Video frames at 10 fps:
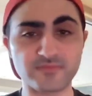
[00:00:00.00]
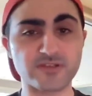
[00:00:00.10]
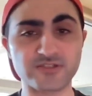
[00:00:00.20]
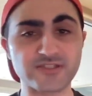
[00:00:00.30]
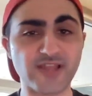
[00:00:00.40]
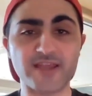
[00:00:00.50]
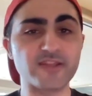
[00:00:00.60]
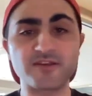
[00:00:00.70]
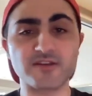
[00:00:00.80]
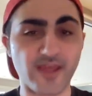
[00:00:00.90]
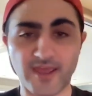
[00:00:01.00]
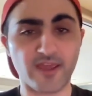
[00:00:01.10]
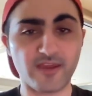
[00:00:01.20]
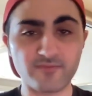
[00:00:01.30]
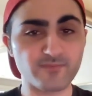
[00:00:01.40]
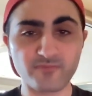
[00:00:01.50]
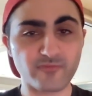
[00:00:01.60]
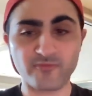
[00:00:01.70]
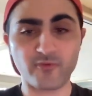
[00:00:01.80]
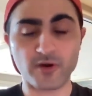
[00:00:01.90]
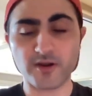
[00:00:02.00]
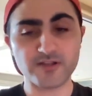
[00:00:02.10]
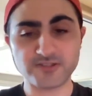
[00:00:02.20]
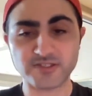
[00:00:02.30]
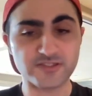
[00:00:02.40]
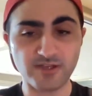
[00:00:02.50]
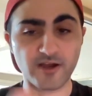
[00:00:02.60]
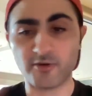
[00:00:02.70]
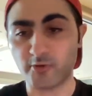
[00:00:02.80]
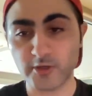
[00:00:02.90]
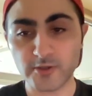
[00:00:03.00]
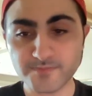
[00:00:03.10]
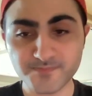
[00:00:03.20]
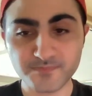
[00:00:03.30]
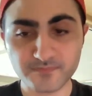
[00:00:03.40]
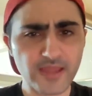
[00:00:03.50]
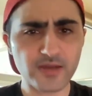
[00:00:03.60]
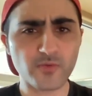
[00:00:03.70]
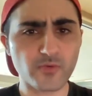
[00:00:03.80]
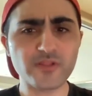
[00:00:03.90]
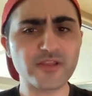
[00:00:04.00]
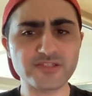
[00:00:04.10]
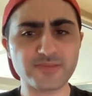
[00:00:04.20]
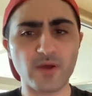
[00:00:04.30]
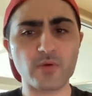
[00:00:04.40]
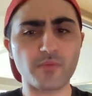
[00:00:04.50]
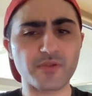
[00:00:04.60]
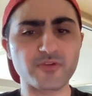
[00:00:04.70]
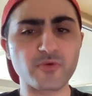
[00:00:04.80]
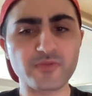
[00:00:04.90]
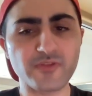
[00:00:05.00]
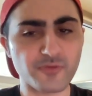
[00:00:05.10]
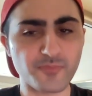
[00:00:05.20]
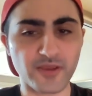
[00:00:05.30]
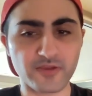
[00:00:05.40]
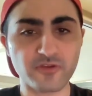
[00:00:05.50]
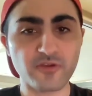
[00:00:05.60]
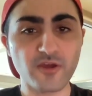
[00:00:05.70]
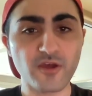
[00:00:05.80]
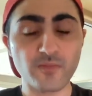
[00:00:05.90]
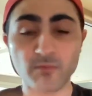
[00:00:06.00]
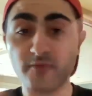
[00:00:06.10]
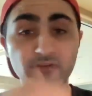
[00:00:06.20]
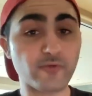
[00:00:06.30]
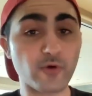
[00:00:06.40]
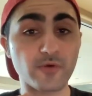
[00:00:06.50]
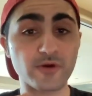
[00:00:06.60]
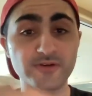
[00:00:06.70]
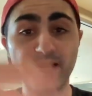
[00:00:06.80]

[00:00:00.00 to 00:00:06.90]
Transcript: just night and day for us. It's unreal. And really, it's about what we do with these picks moving forward